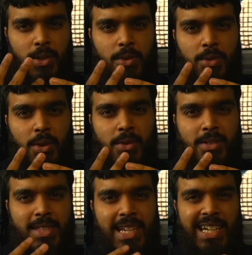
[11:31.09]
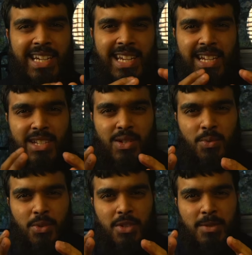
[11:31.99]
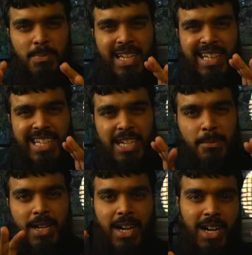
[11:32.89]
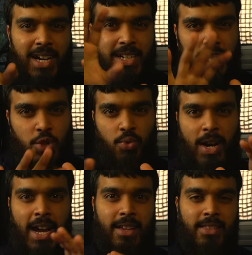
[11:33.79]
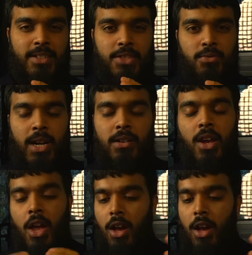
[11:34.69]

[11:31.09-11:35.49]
GoodNotes, they lean towards being a little bit hard to drag things around.